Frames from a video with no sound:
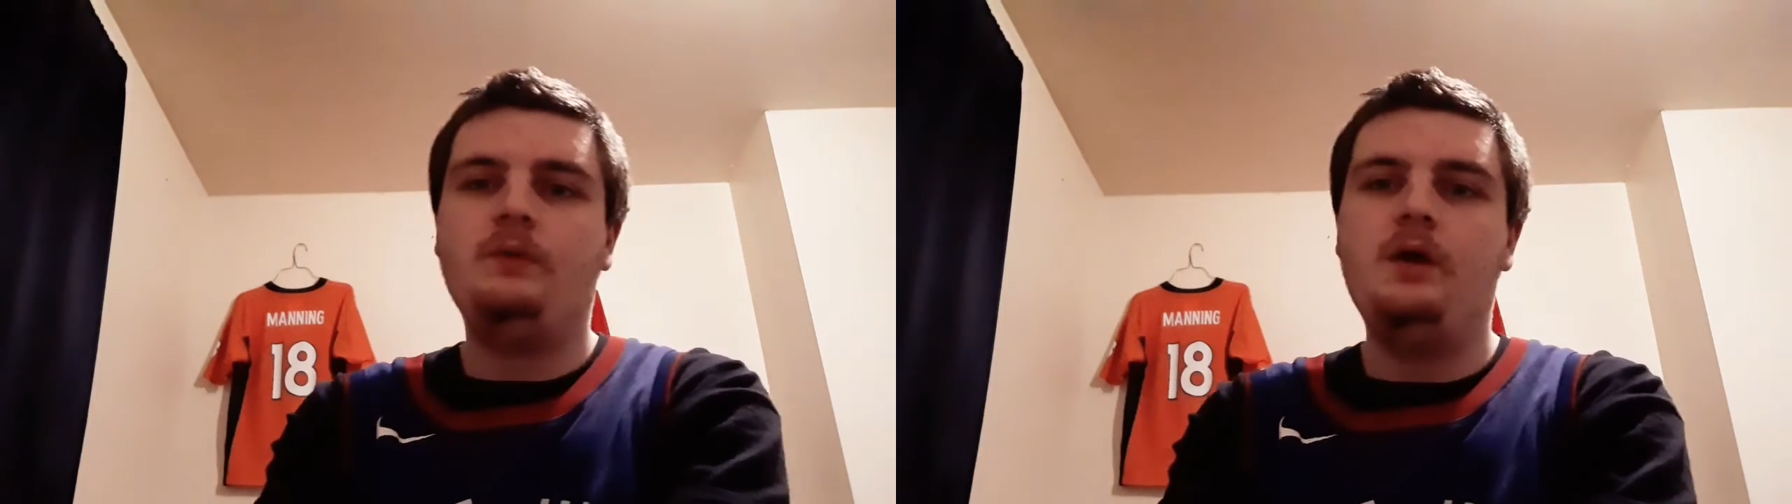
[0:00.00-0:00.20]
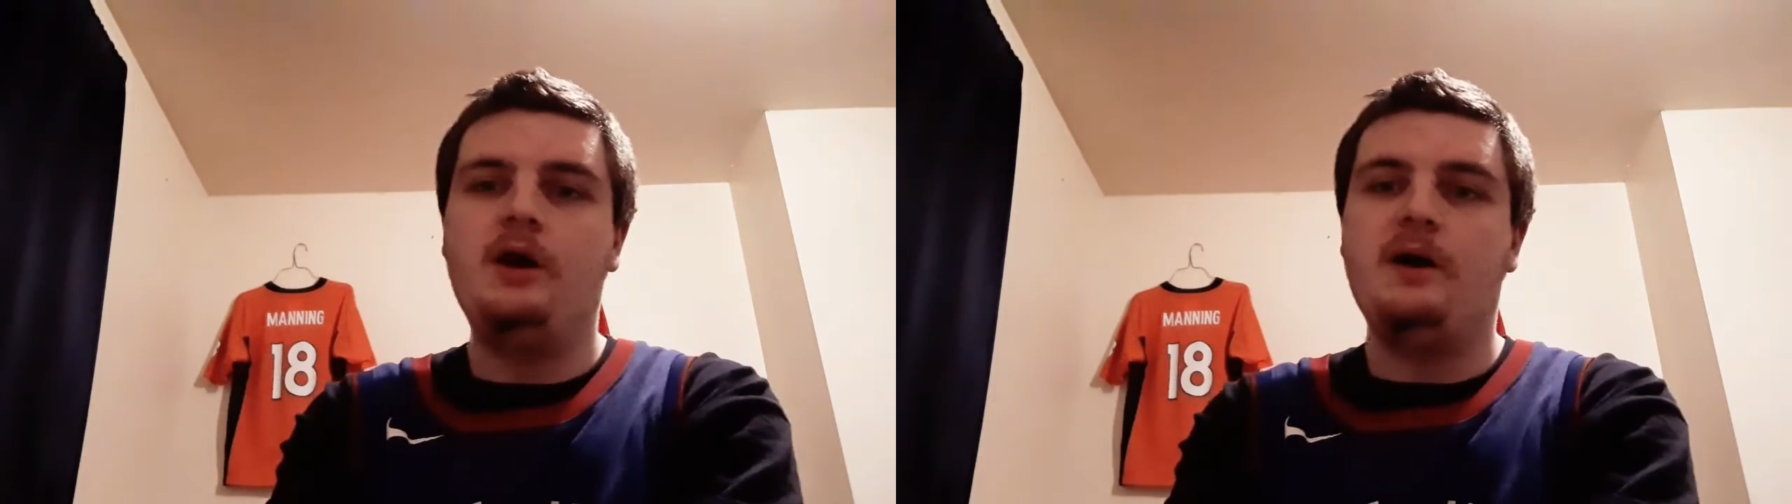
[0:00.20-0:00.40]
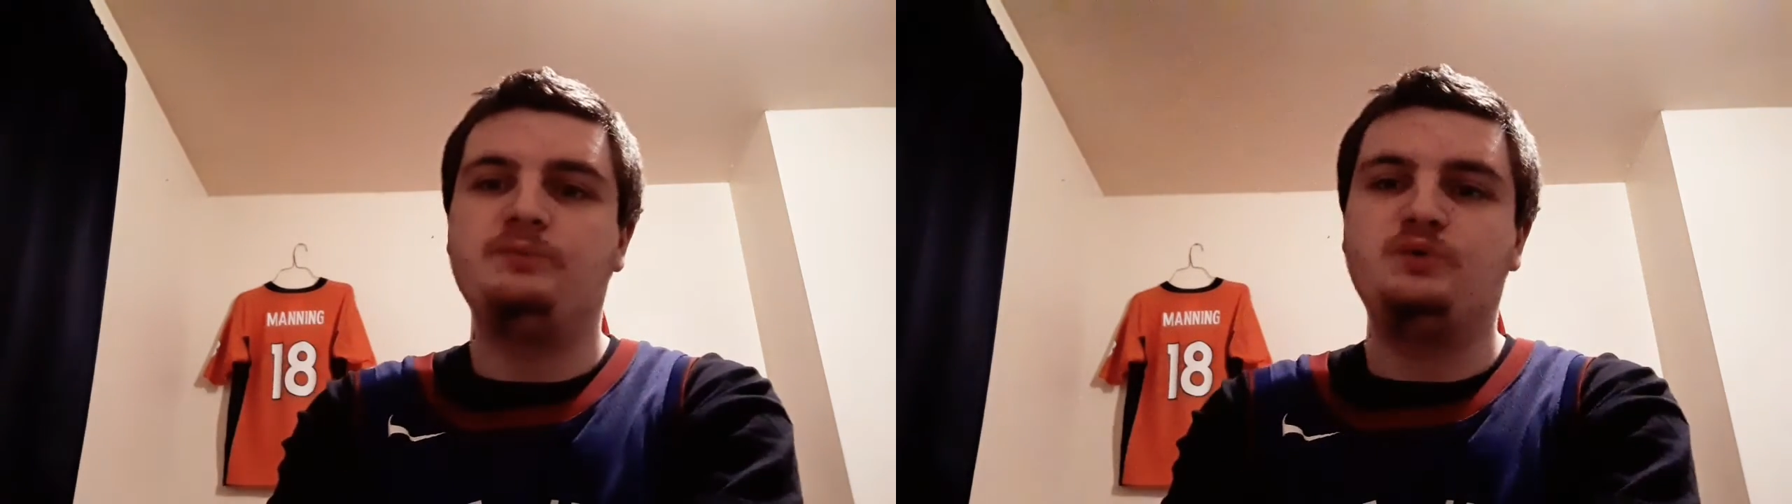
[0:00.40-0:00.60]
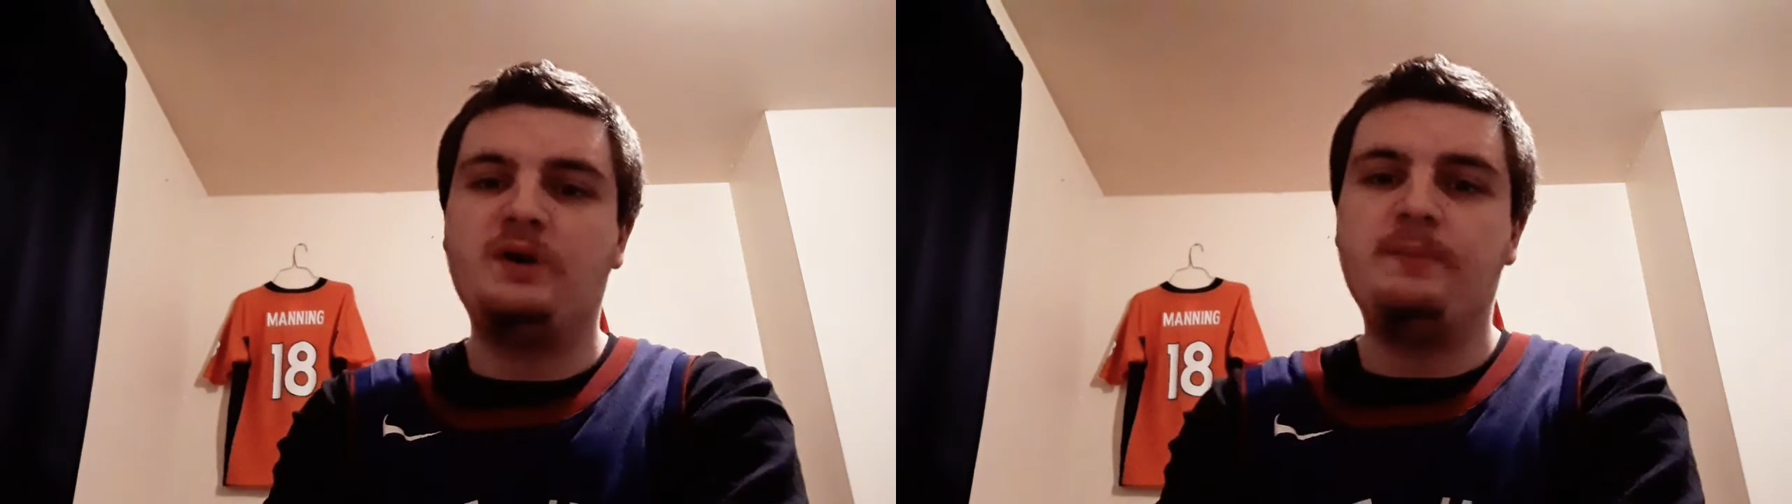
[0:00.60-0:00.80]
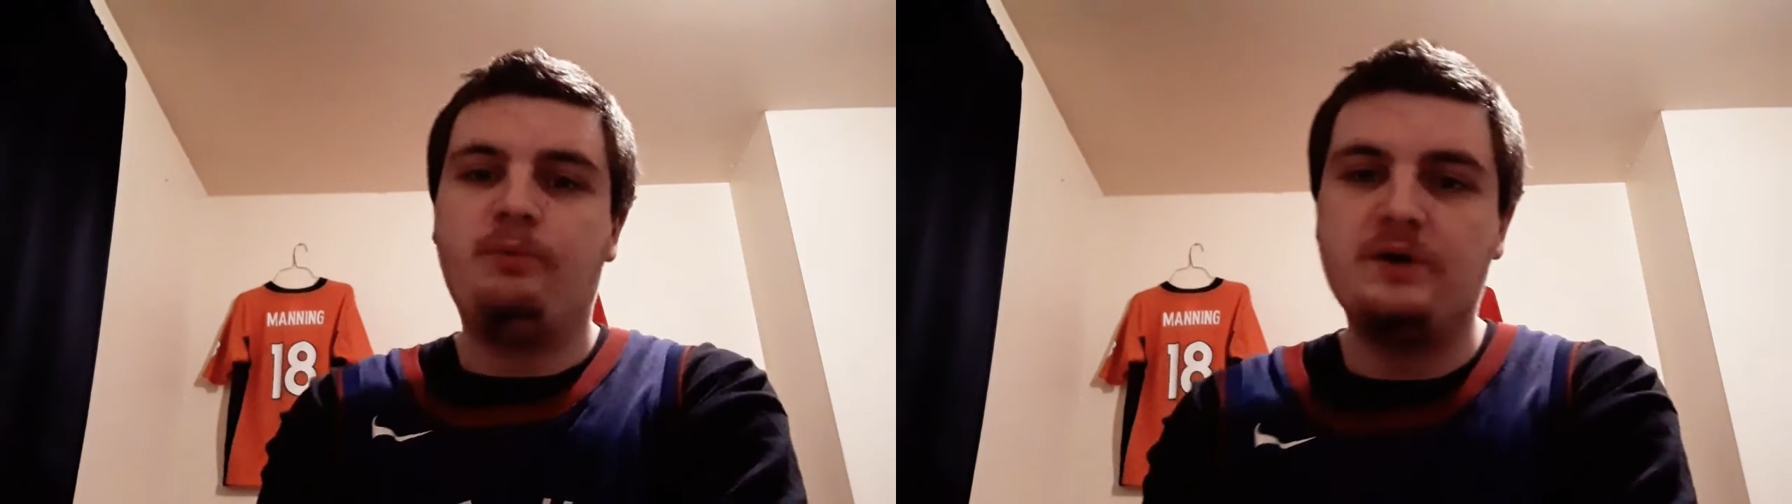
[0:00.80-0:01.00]

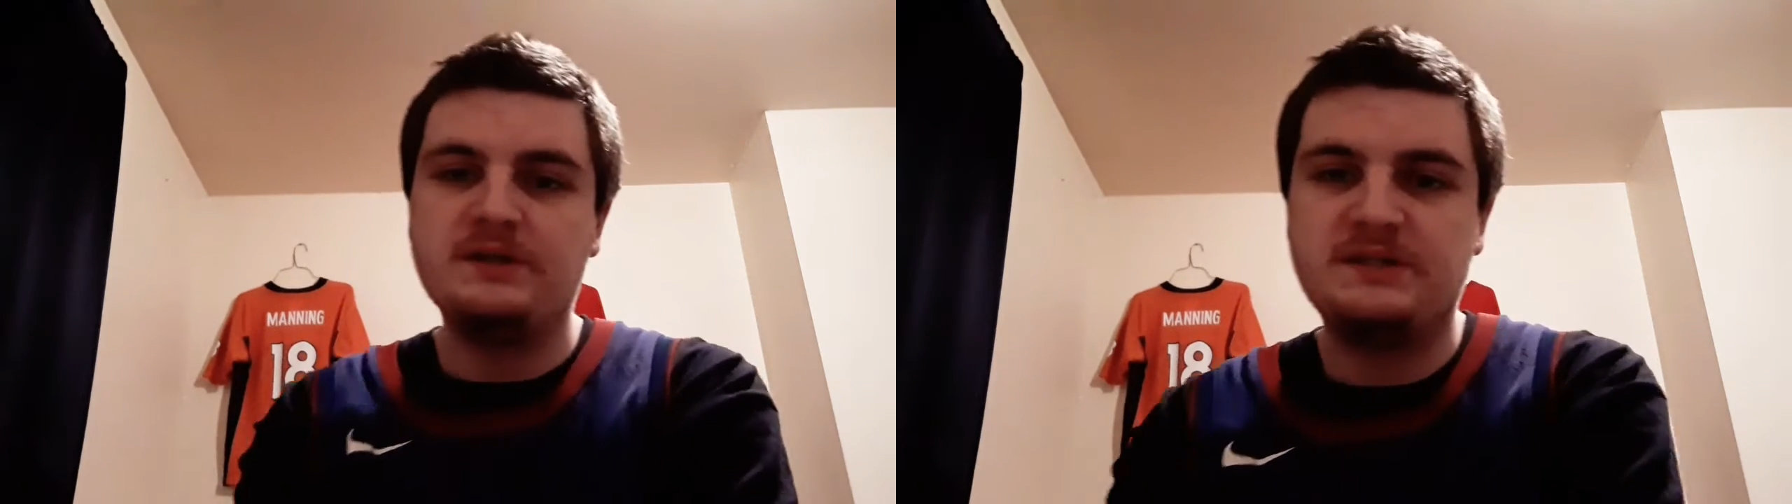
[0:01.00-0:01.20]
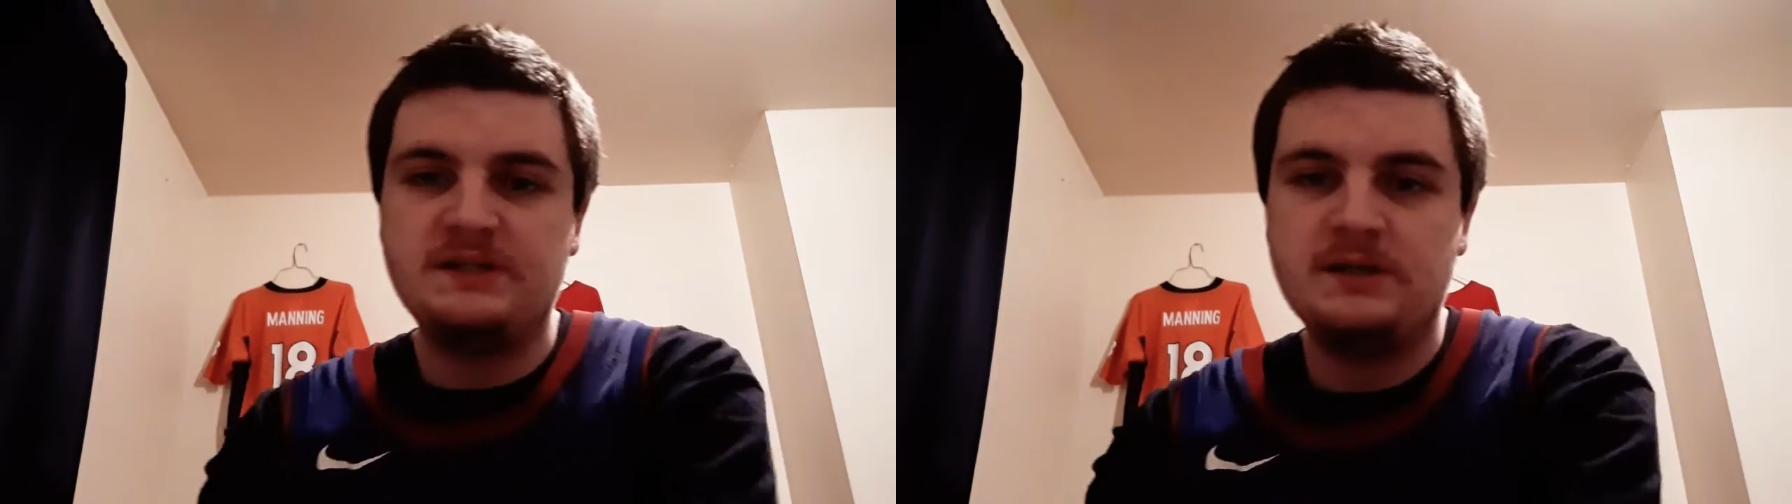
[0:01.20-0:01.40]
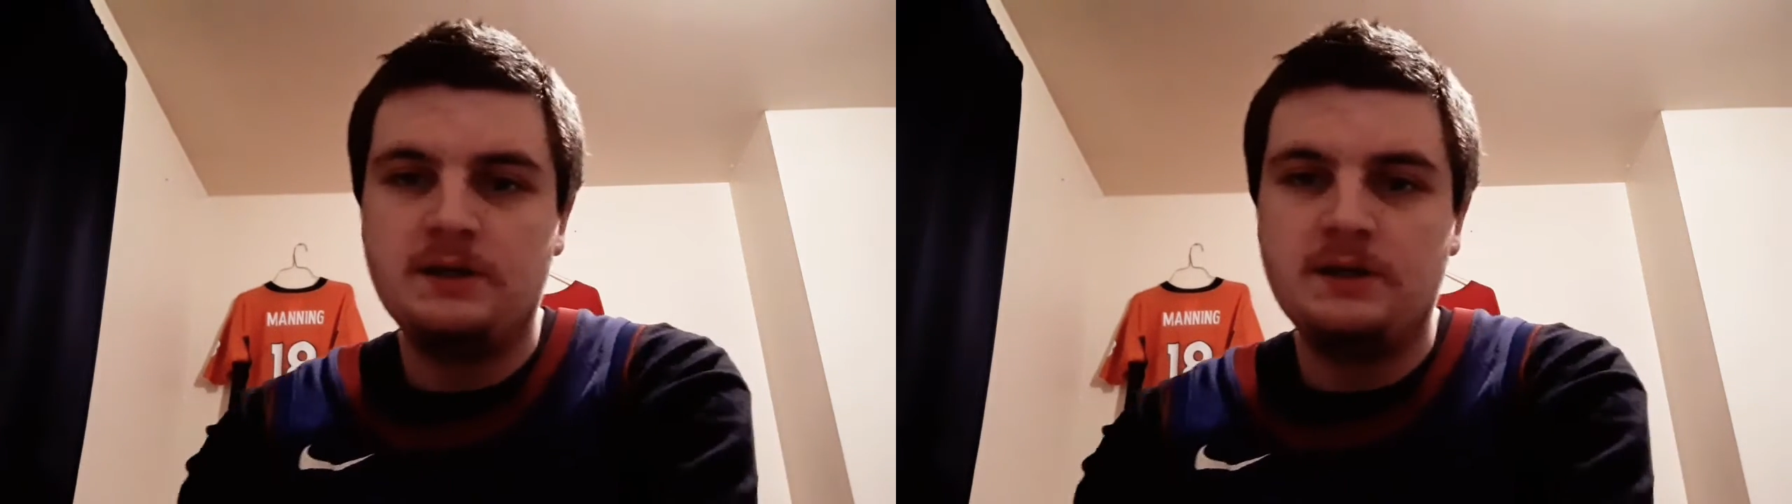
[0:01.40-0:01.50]
20 points.